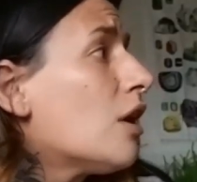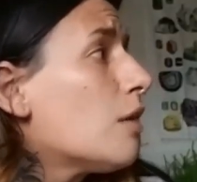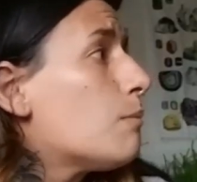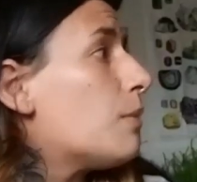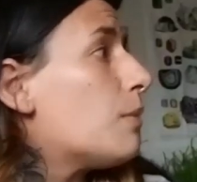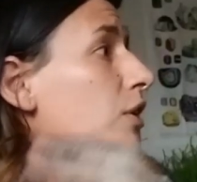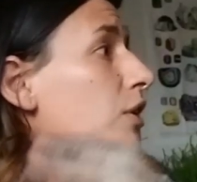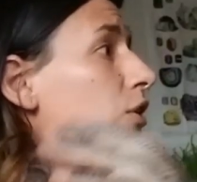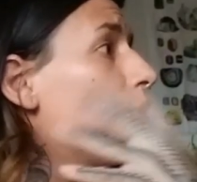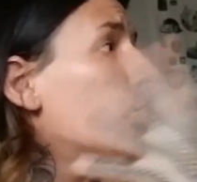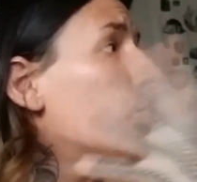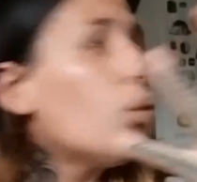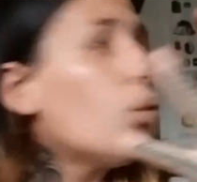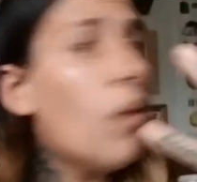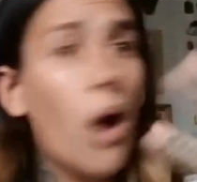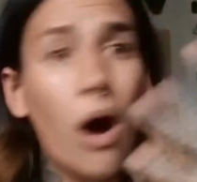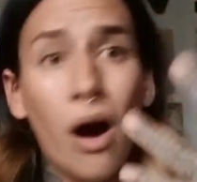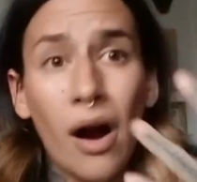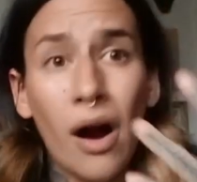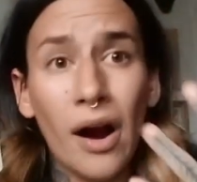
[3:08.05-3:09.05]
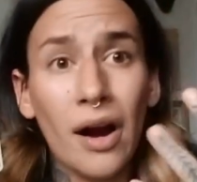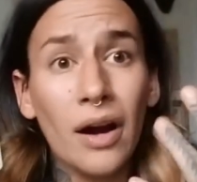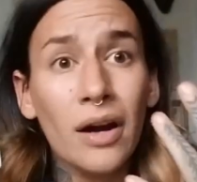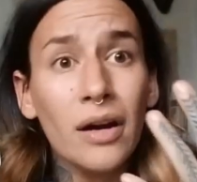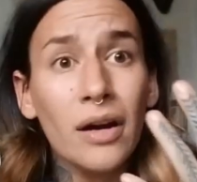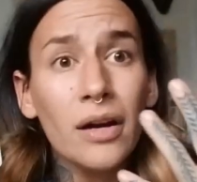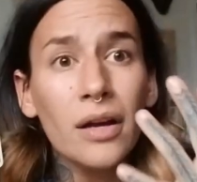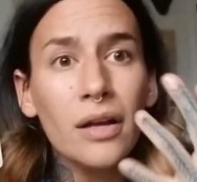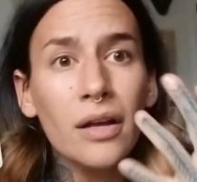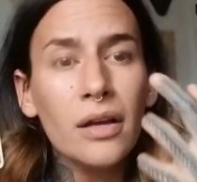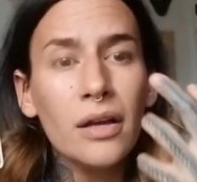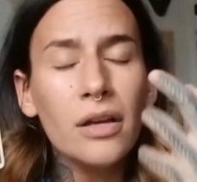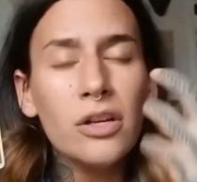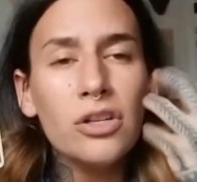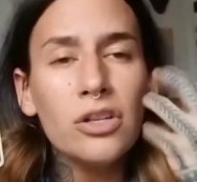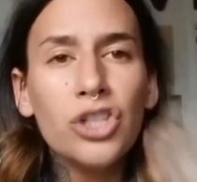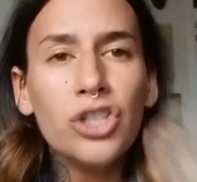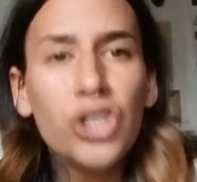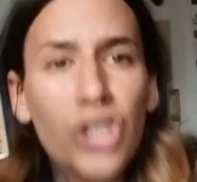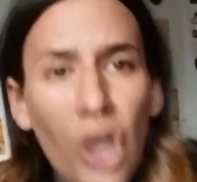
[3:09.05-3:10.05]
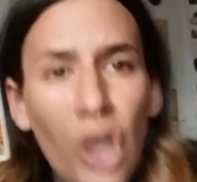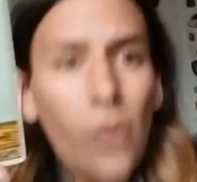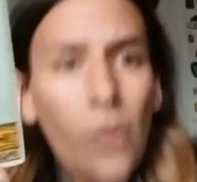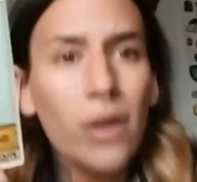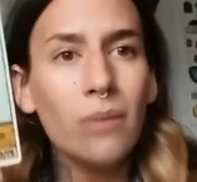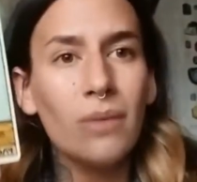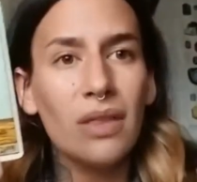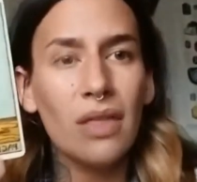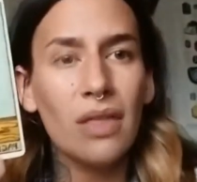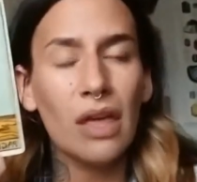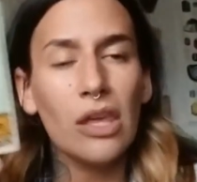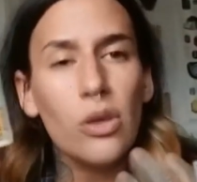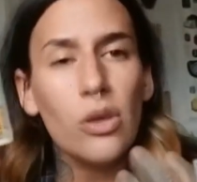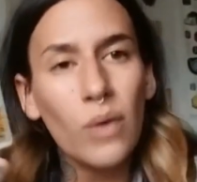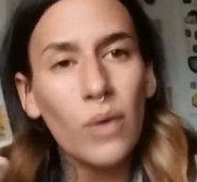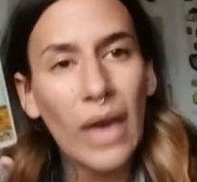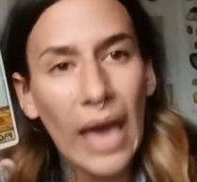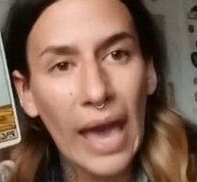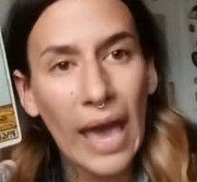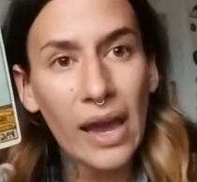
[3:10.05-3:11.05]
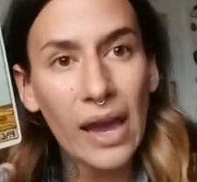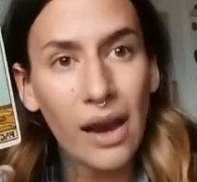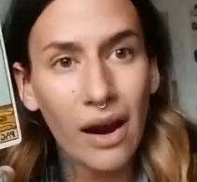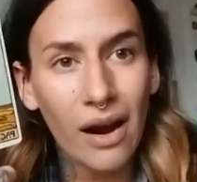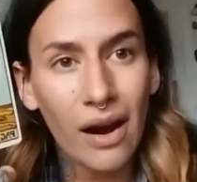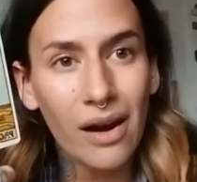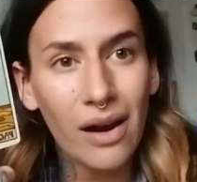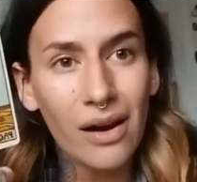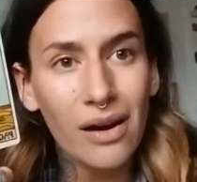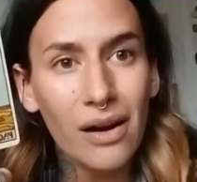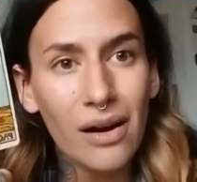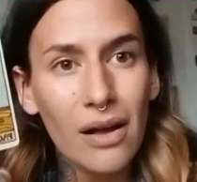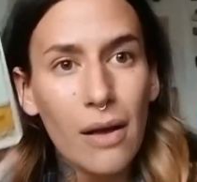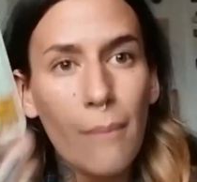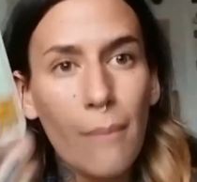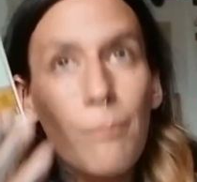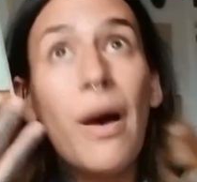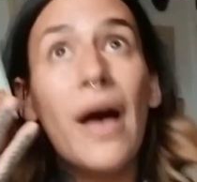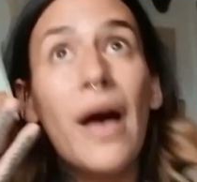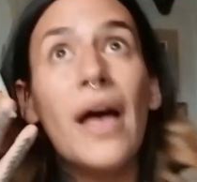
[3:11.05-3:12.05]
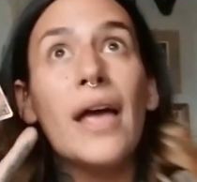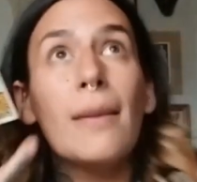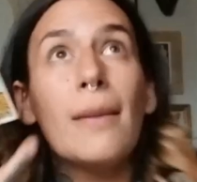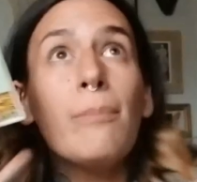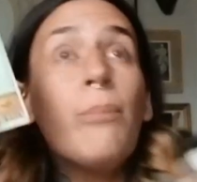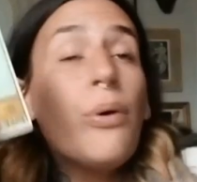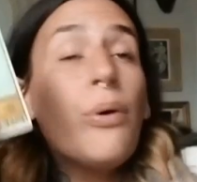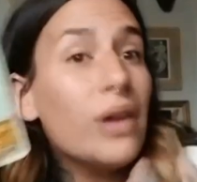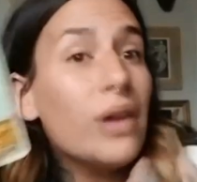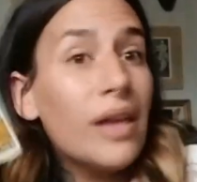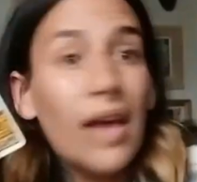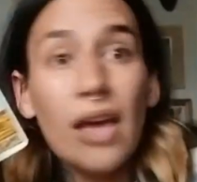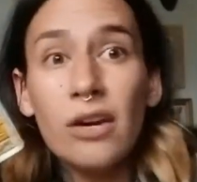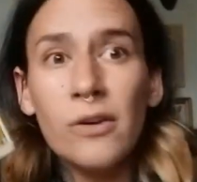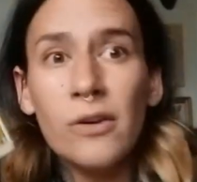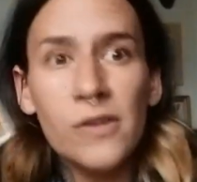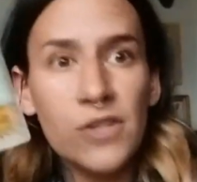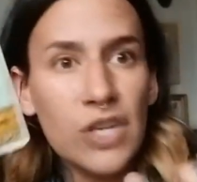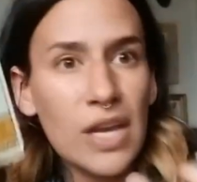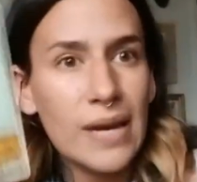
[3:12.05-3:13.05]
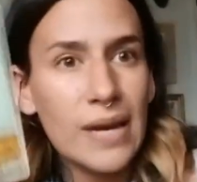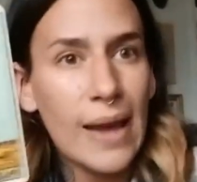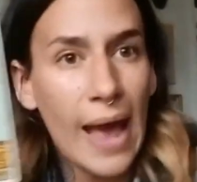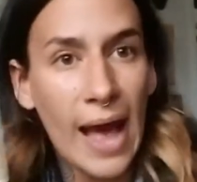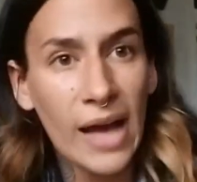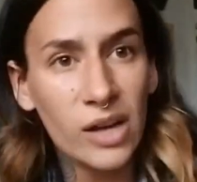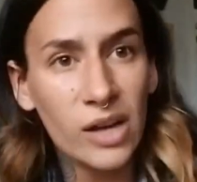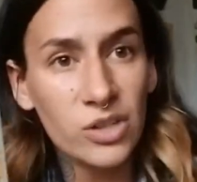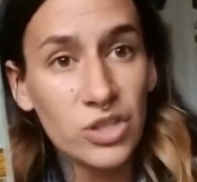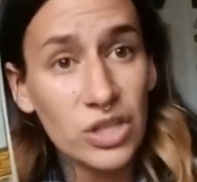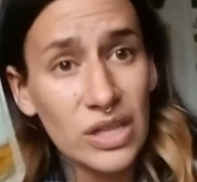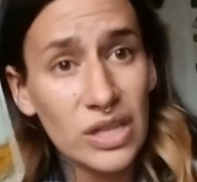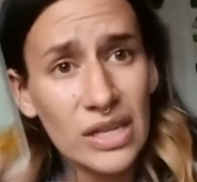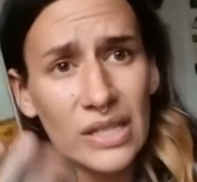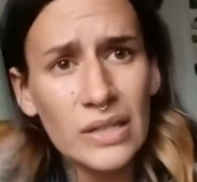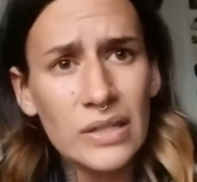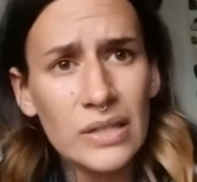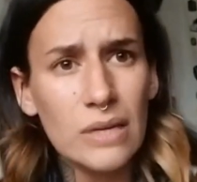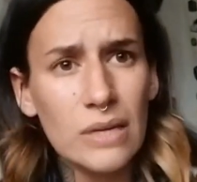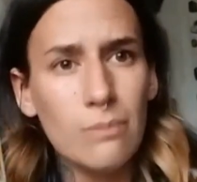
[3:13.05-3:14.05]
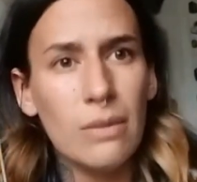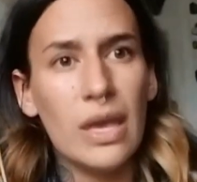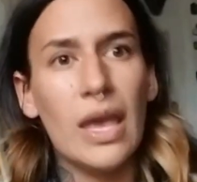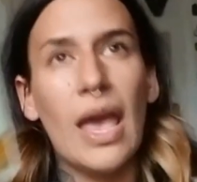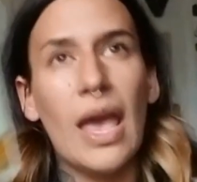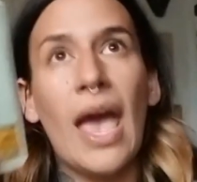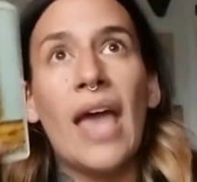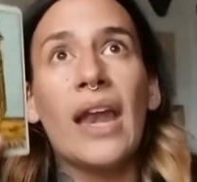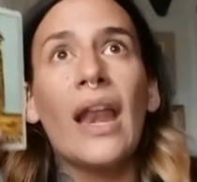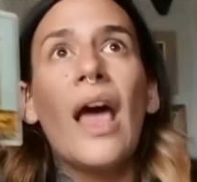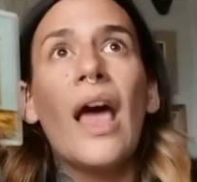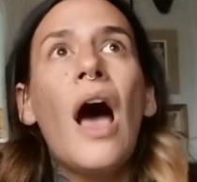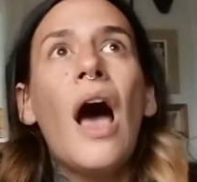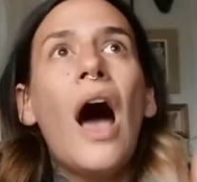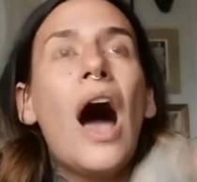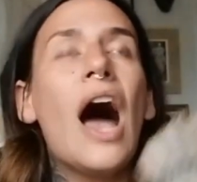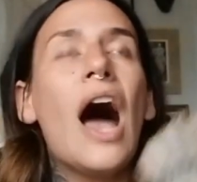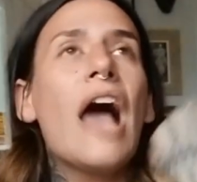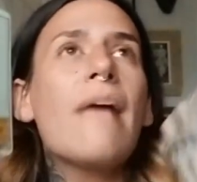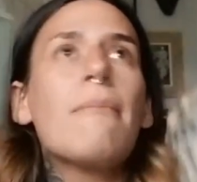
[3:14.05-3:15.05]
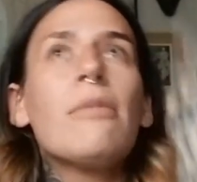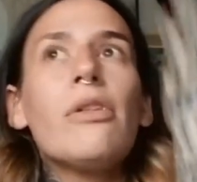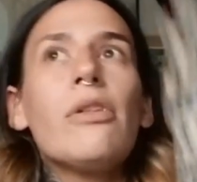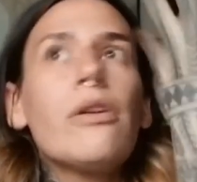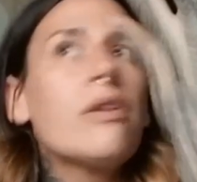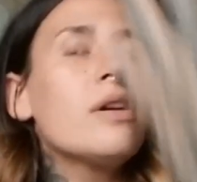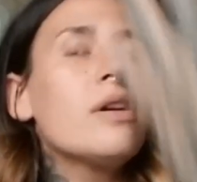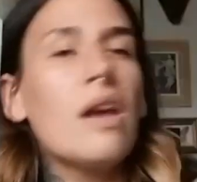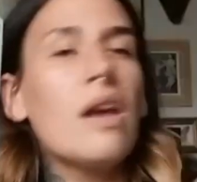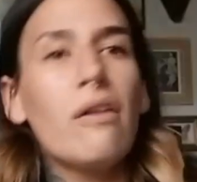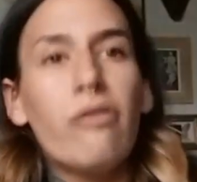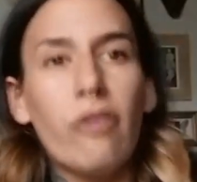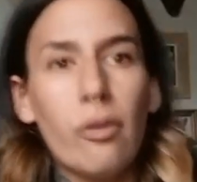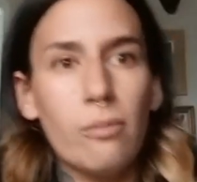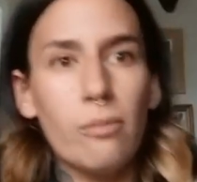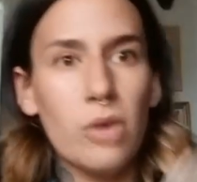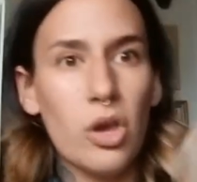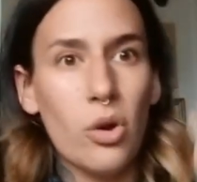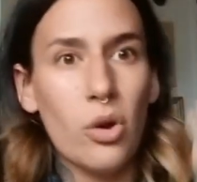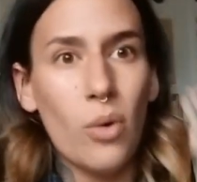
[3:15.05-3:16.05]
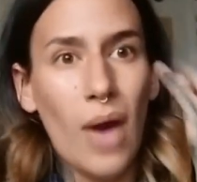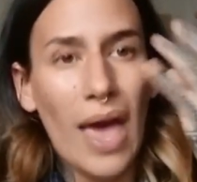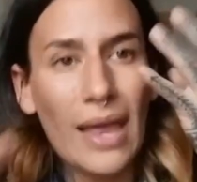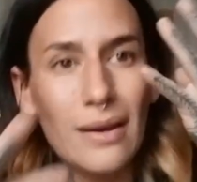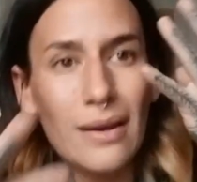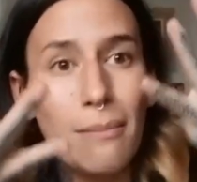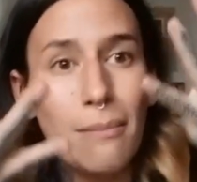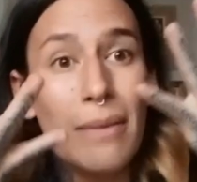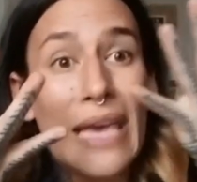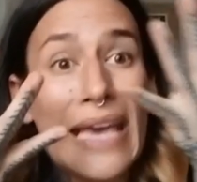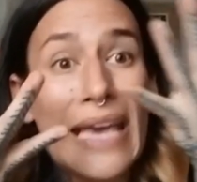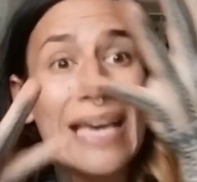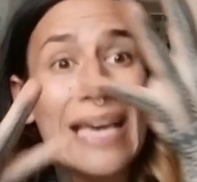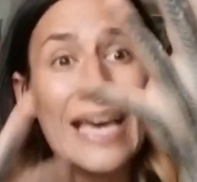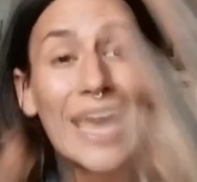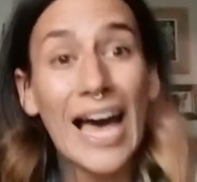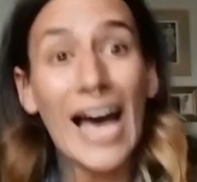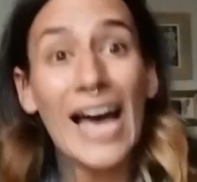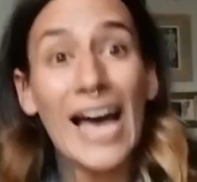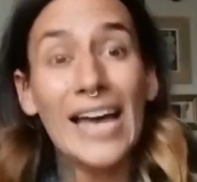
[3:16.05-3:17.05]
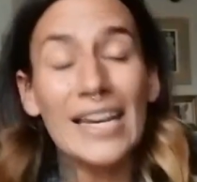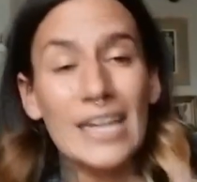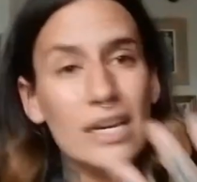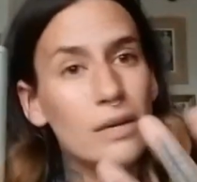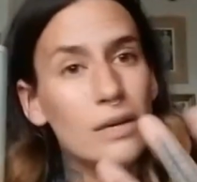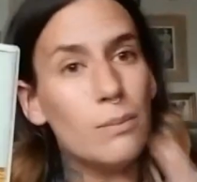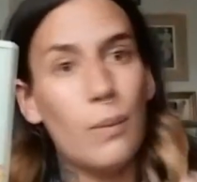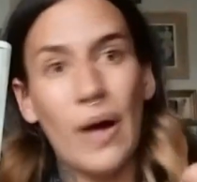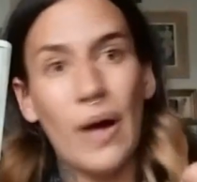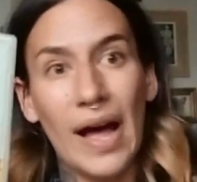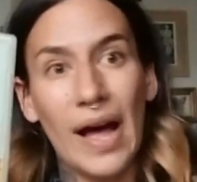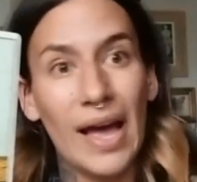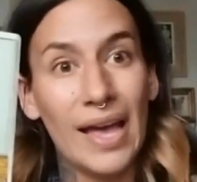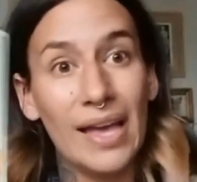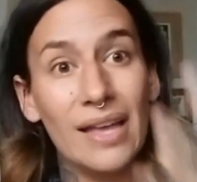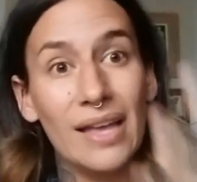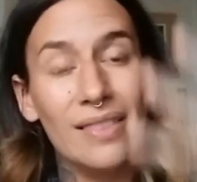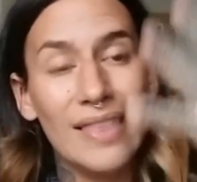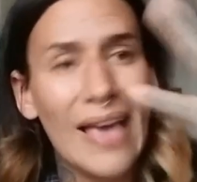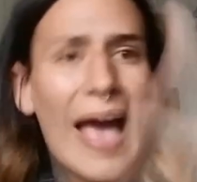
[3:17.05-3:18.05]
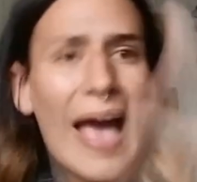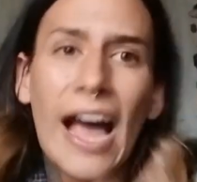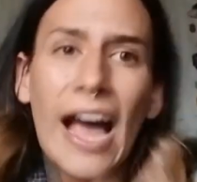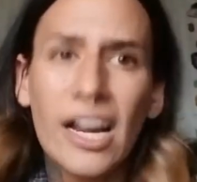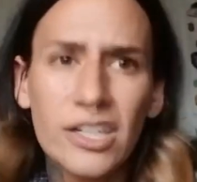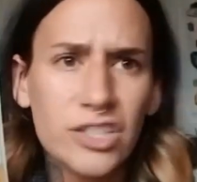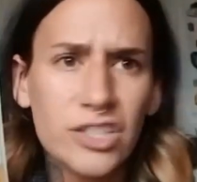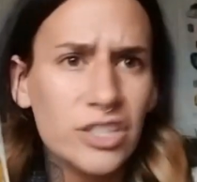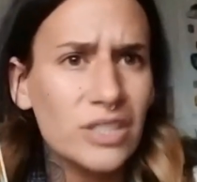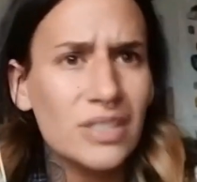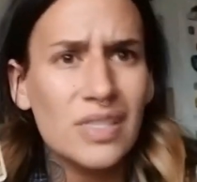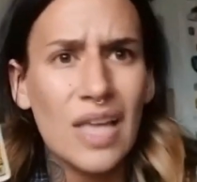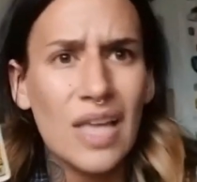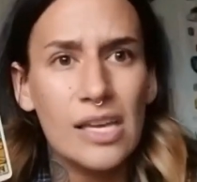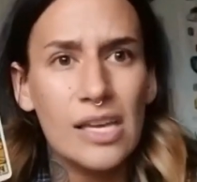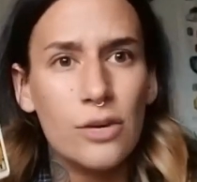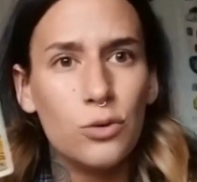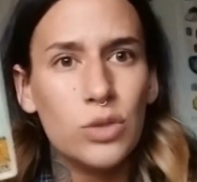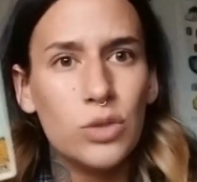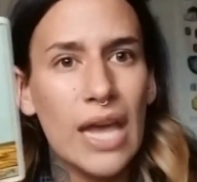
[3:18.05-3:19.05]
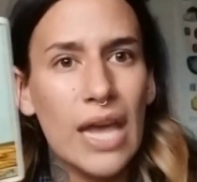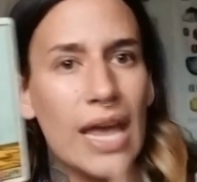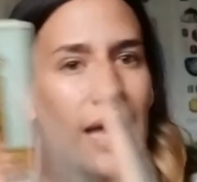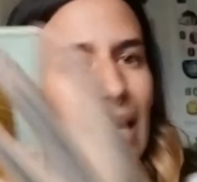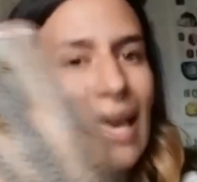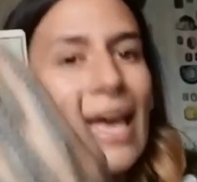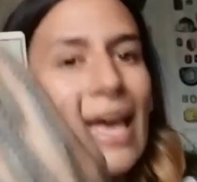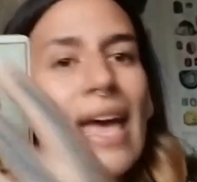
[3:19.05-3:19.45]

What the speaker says: but you are showing me that you care by putting energy and action into me, and I'm learning from you and being guided by the actions that you take.